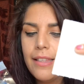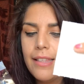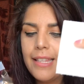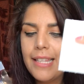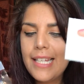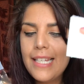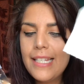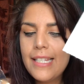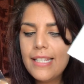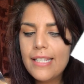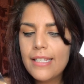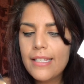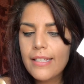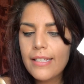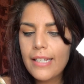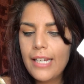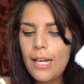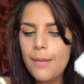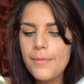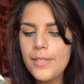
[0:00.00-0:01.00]
This
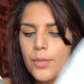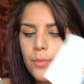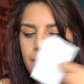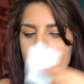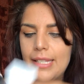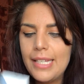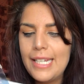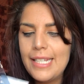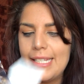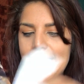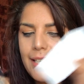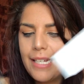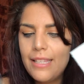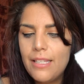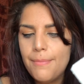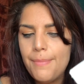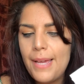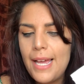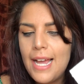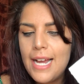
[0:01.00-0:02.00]
comes with inside
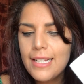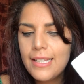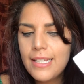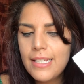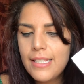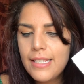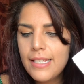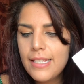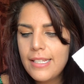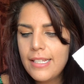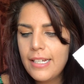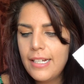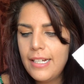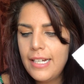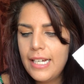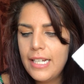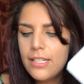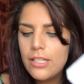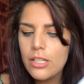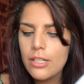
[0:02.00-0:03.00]
the bag. This is
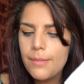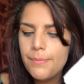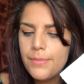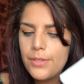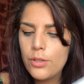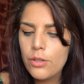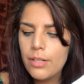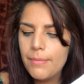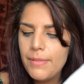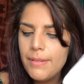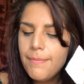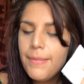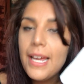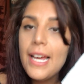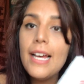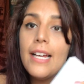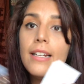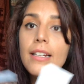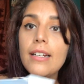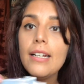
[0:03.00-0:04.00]
an absorbent
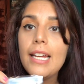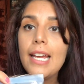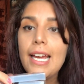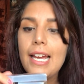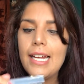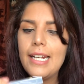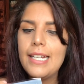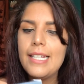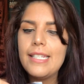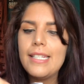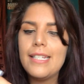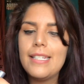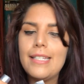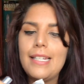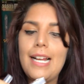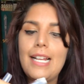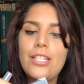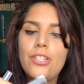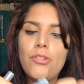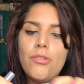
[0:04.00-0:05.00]
pad, and it says
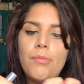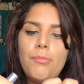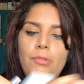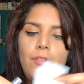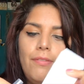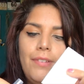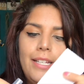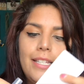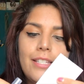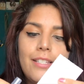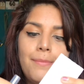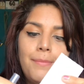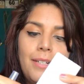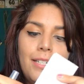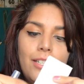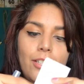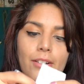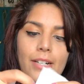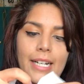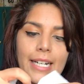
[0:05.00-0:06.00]
not to remove it, so I'm going
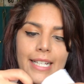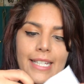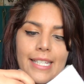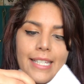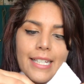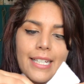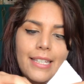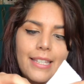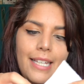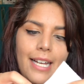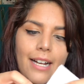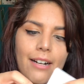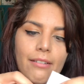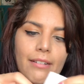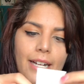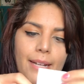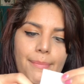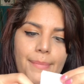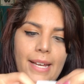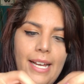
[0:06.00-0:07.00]
to go ahead and stick that
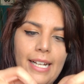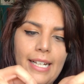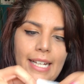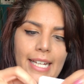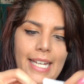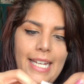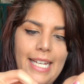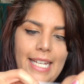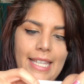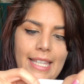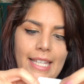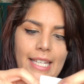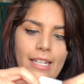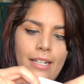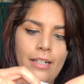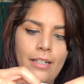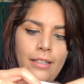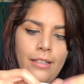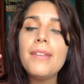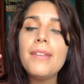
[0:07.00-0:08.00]
right back in
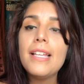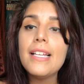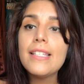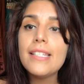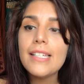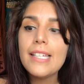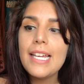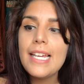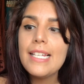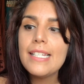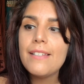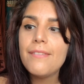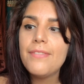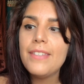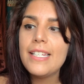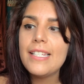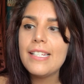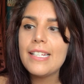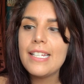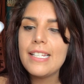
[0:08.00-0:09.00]
there. that's in case if
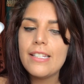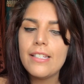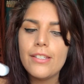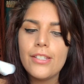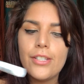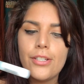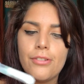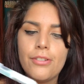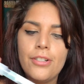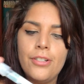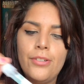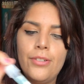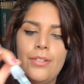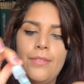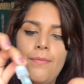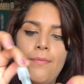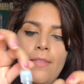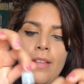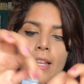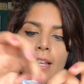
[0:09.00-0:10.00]
this gets unscrewed,
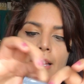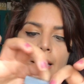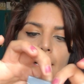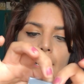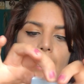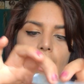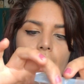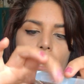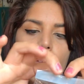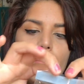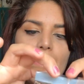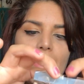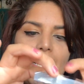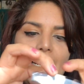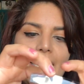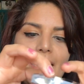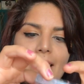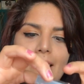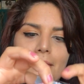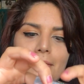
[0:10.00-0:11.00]
that
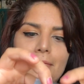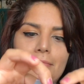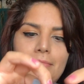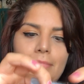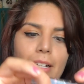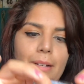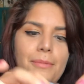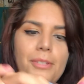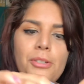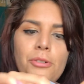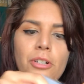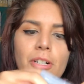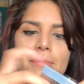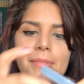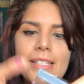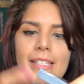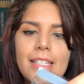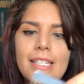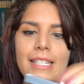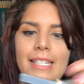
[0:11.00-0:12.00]
it
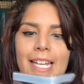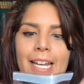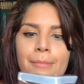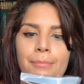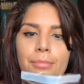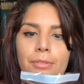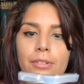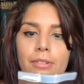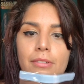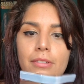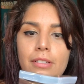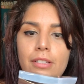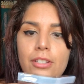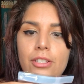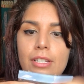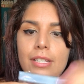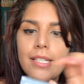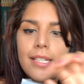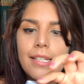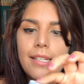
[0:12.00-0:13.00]
absorbs the sample,
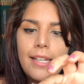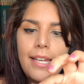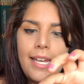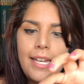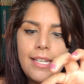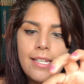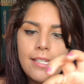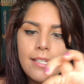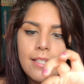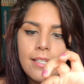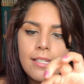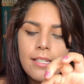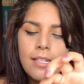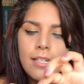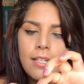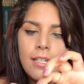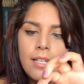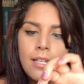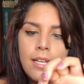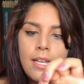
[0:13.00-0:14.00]
just in case.
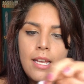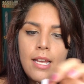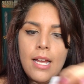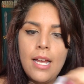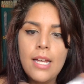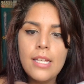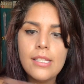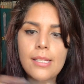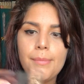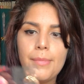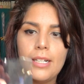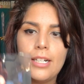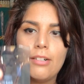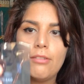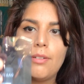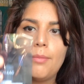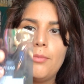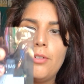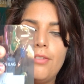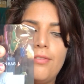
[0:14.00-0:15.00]
So I'm going
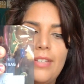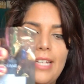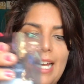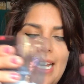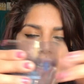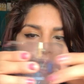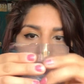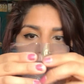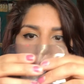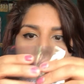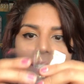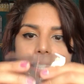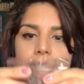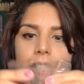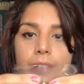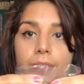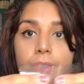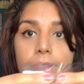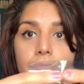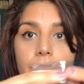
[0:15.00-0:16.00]
to remove the
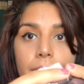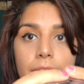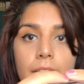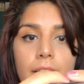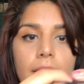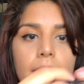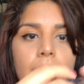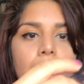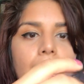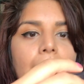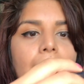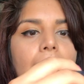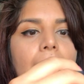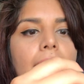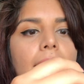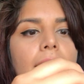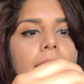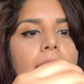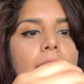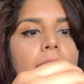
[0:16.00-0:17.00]
adhesive
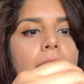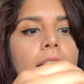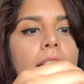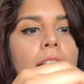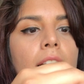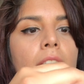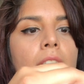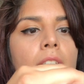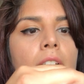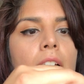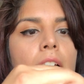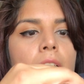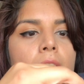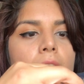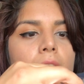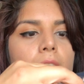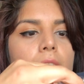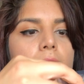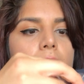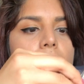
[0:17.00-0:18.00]
and
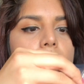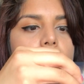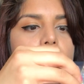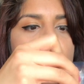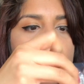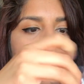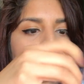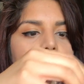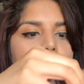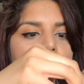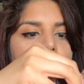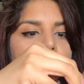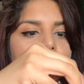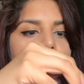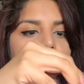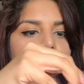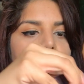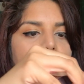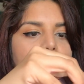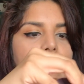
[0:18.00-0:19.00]
seal
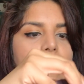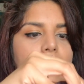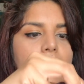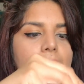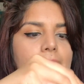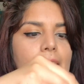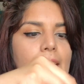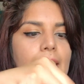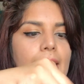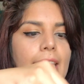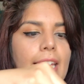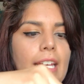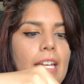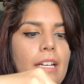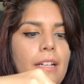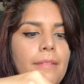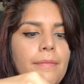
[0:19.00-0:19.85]
it nice and tightly.